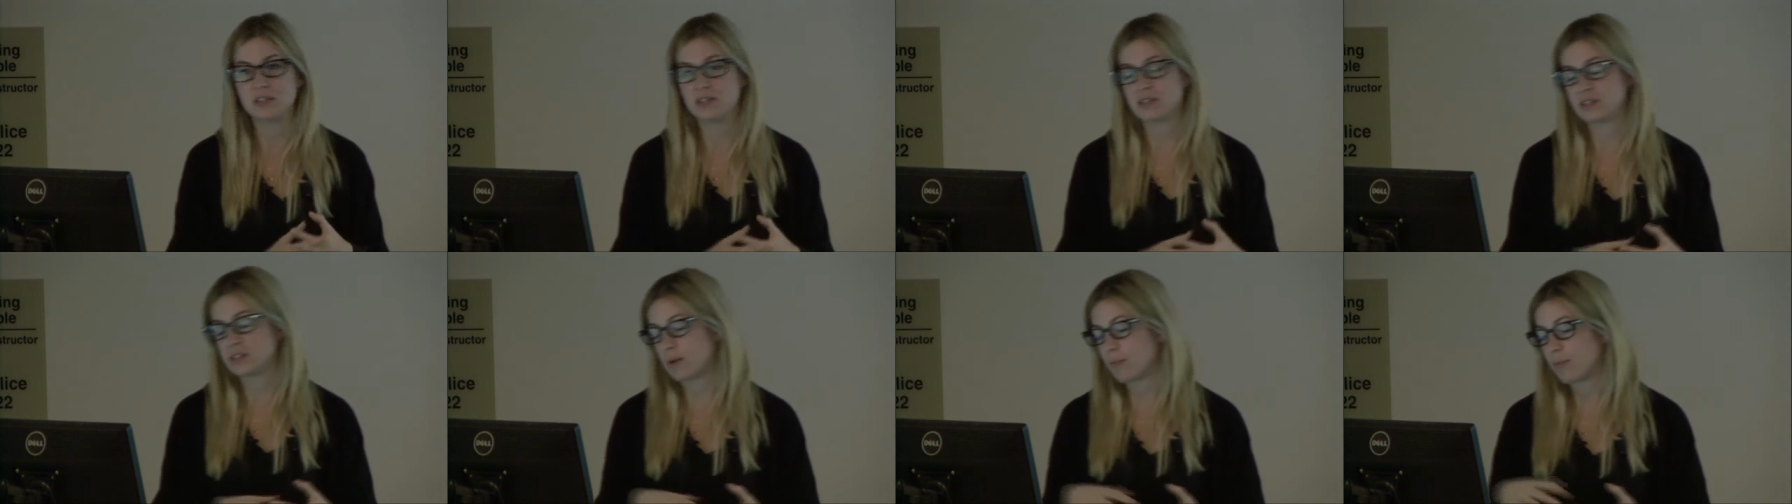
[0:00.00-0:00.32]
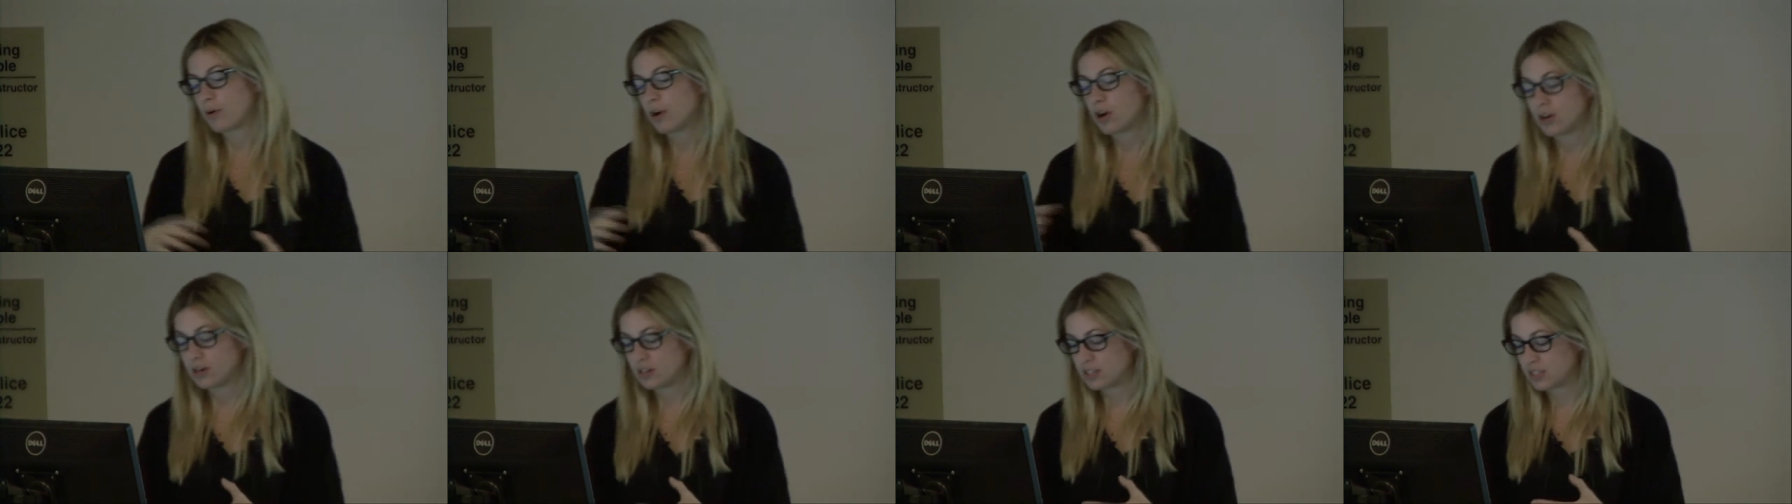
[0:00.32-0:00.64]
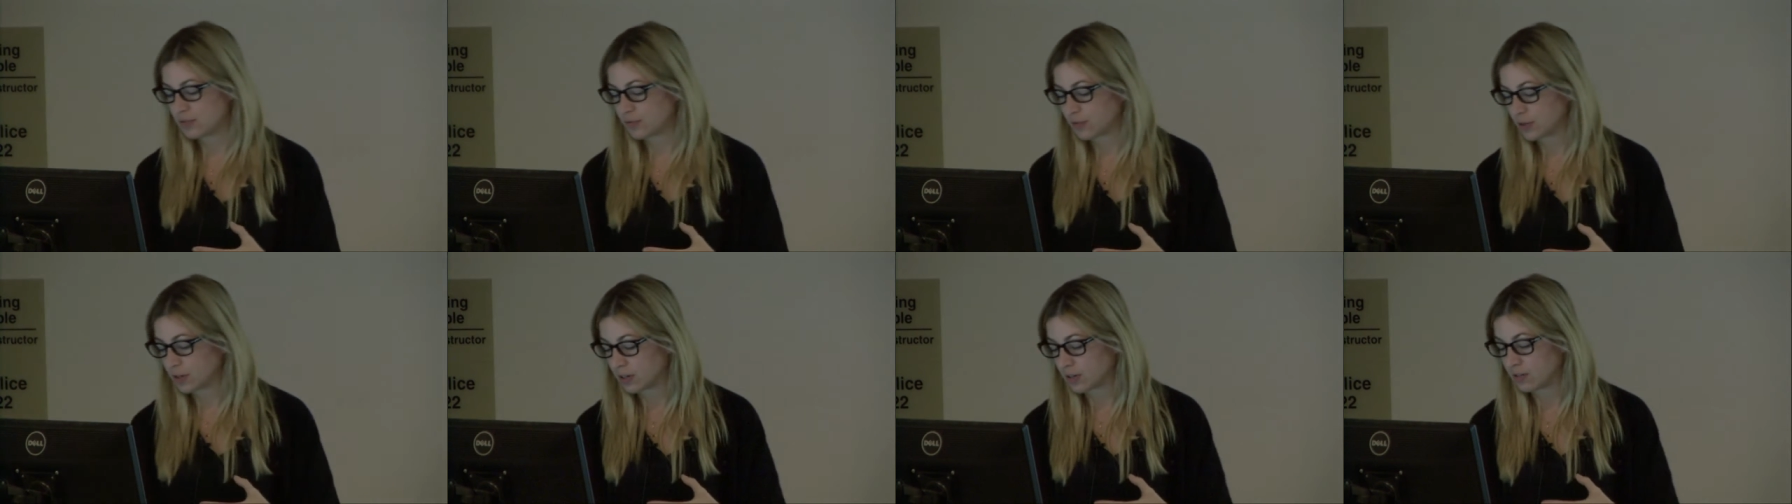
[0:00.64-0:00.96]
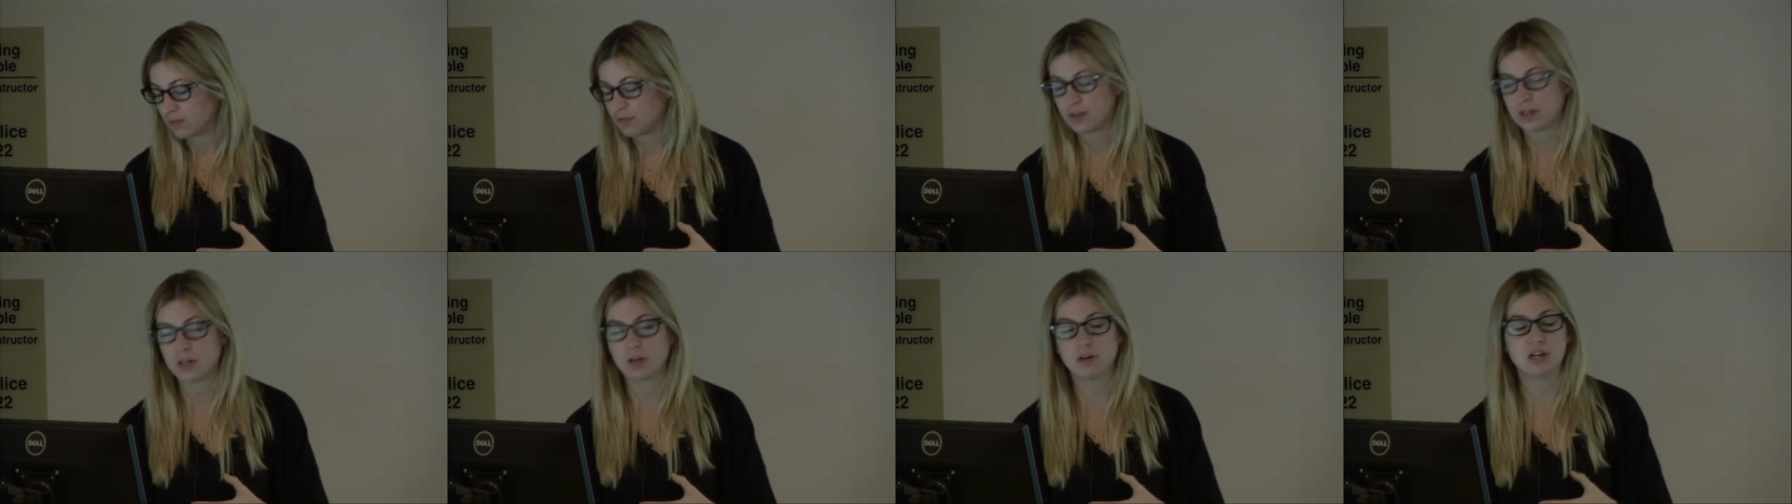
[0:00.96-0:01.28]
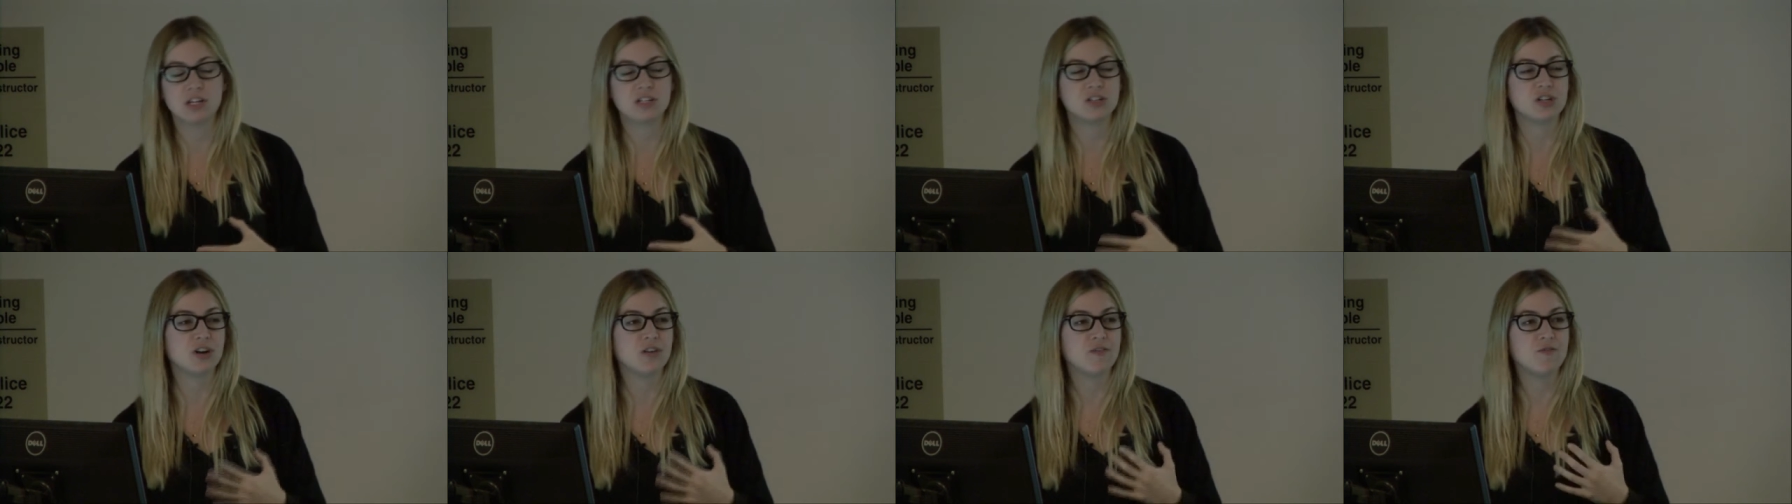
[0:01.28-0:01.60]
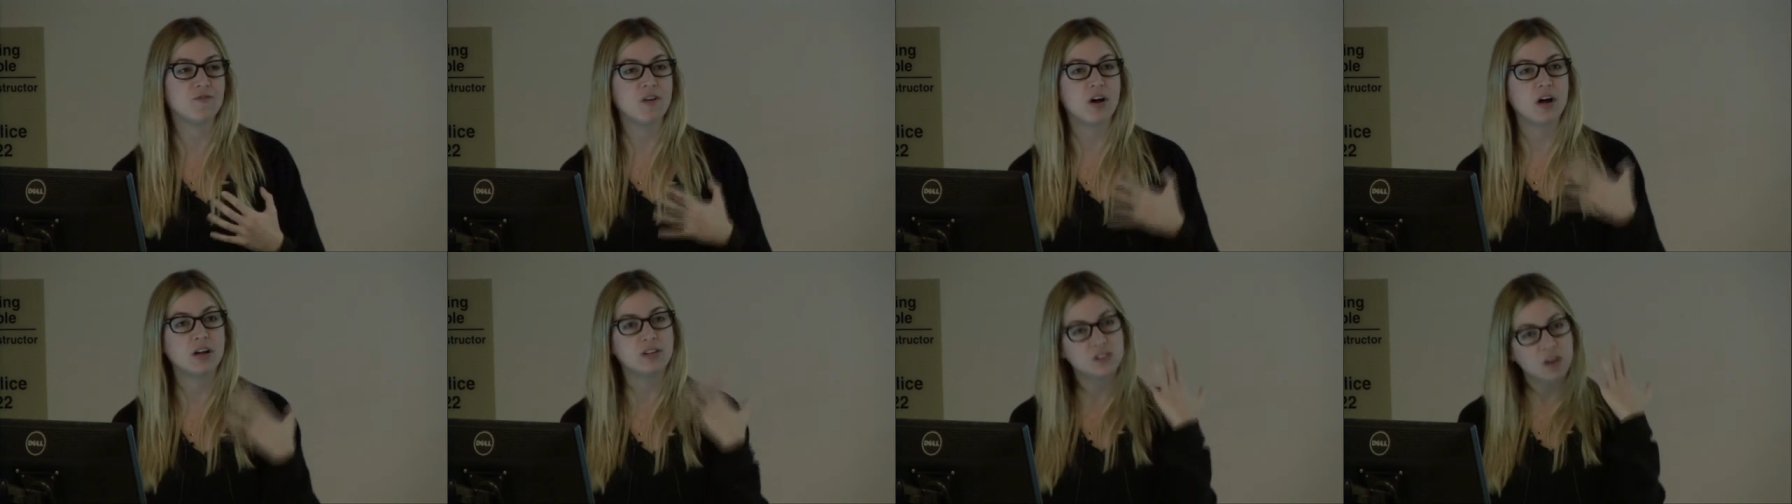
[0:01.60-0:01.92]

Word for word: in summer and a different configuration in fall,